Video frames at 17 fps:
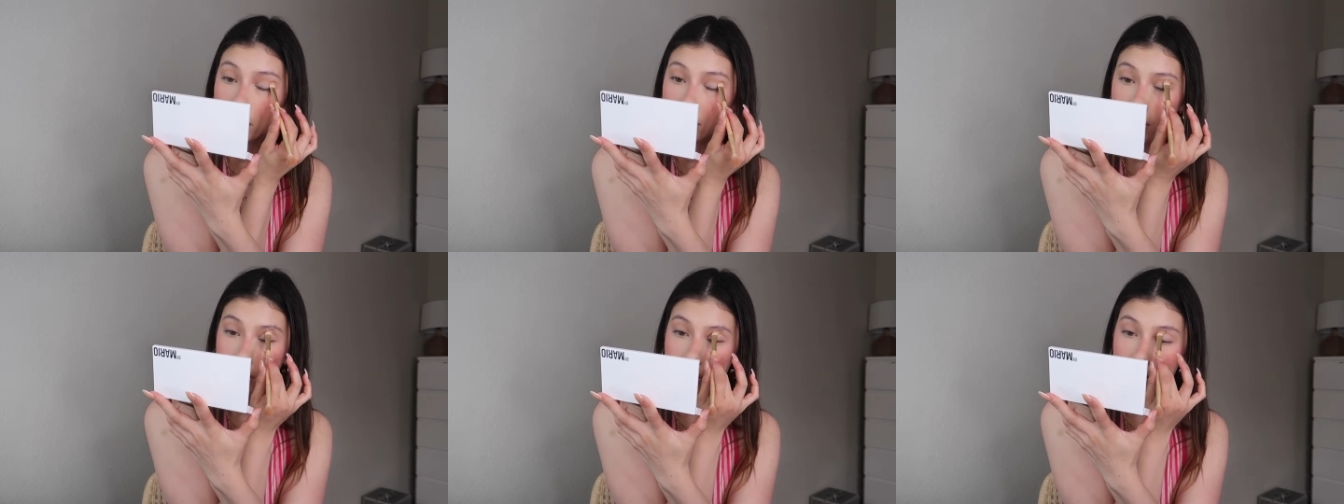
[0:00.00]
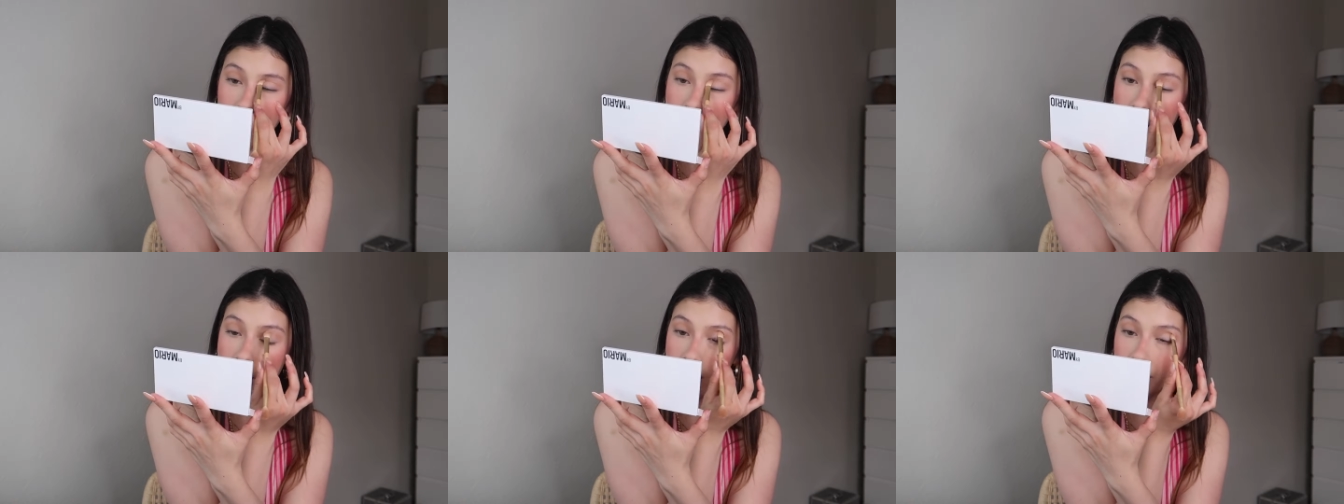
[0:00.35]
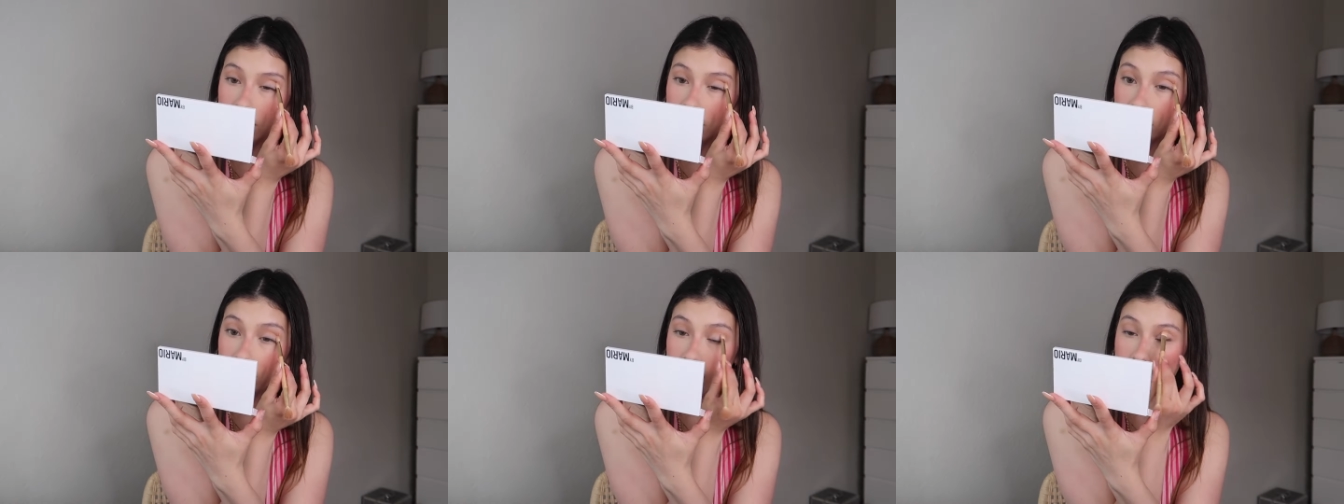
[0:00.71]

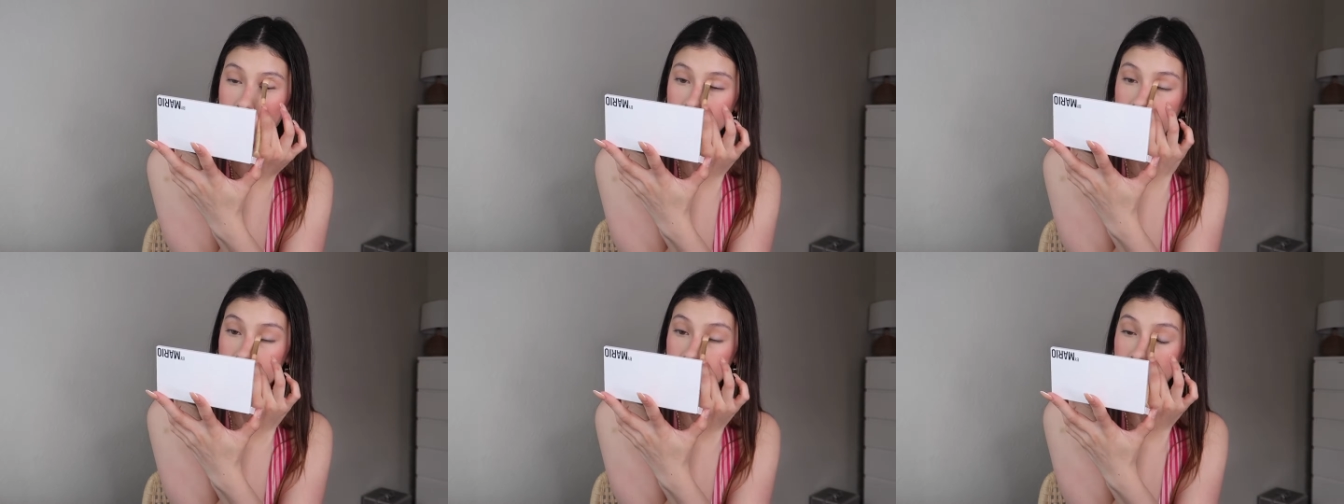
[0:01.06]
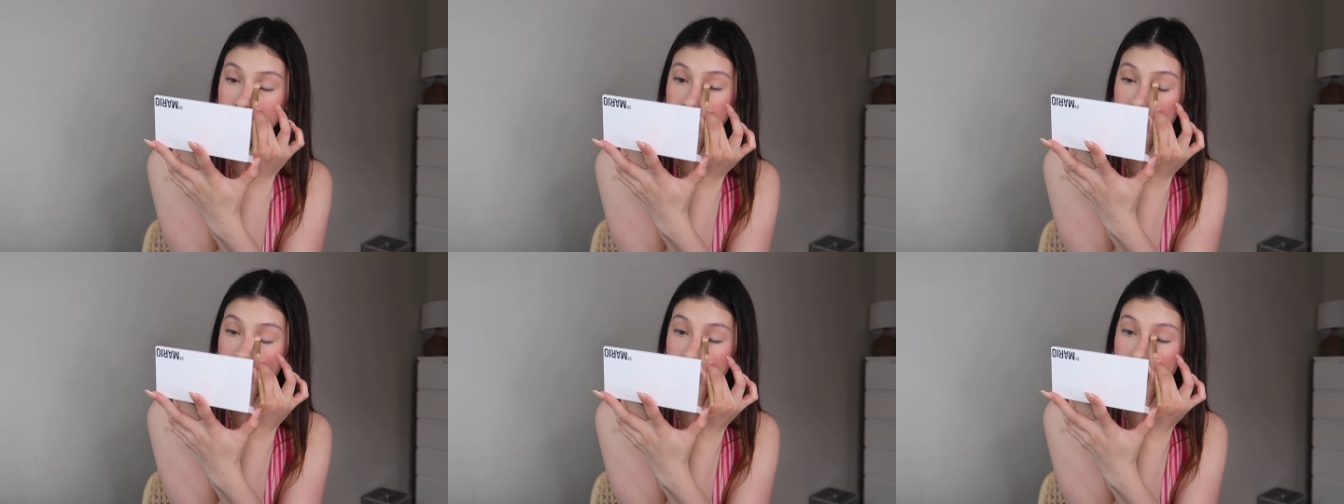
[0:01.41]
so that's really